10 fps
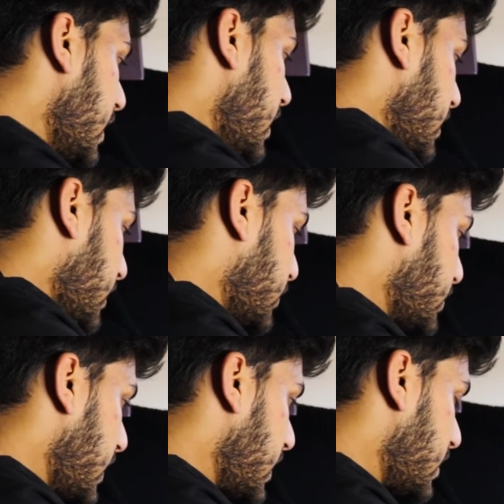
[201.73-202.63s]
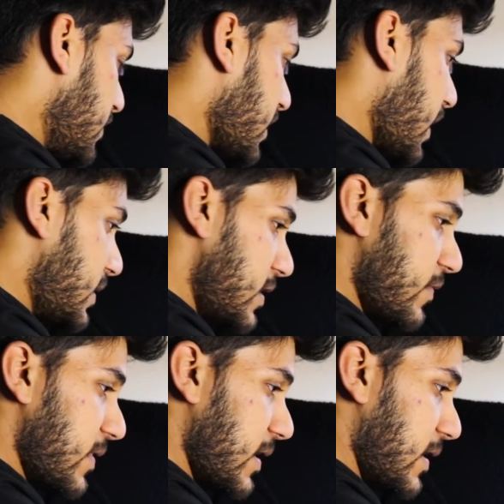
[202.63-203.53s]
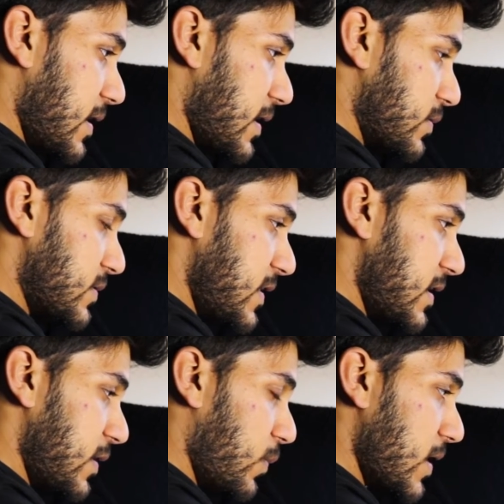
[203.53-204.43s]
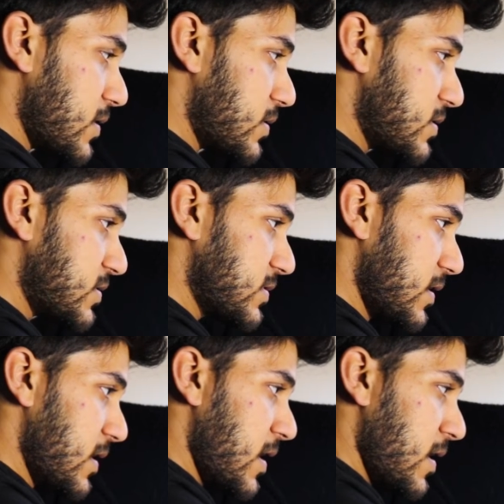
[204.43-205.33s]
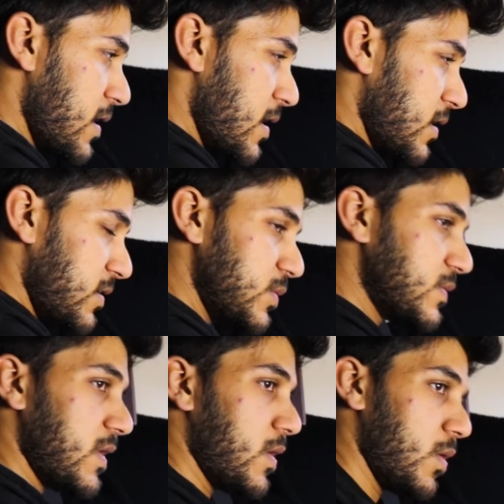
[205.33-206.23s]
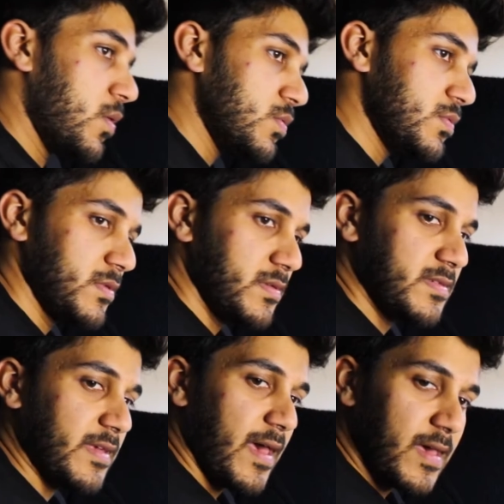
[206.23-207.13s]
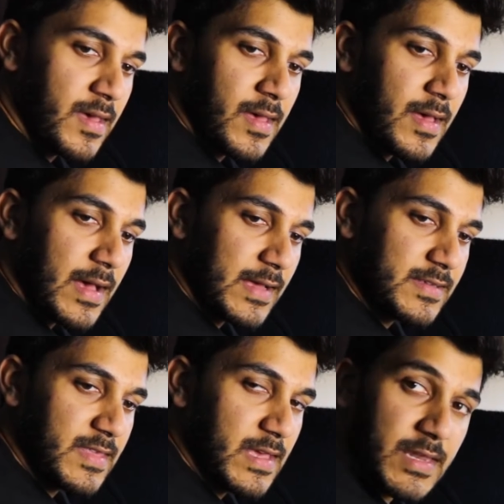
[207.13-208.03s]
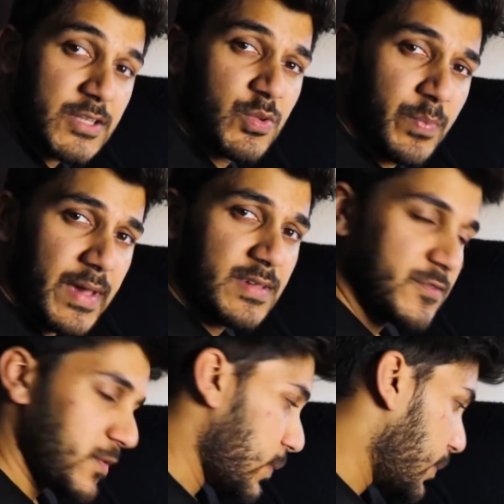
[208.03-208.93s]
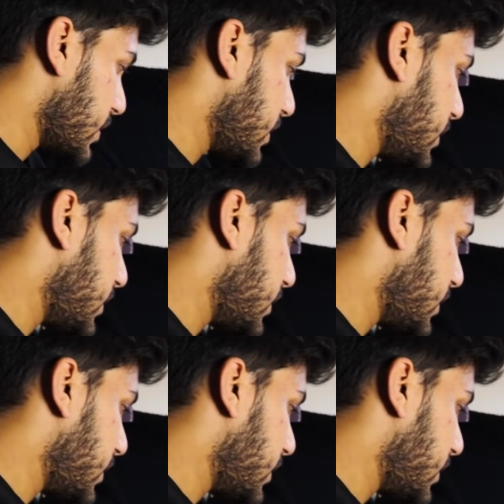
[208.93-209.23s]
And I was thinking of an idea for that, and I was thinking, why don't I just use the old set as the initial base for what we're going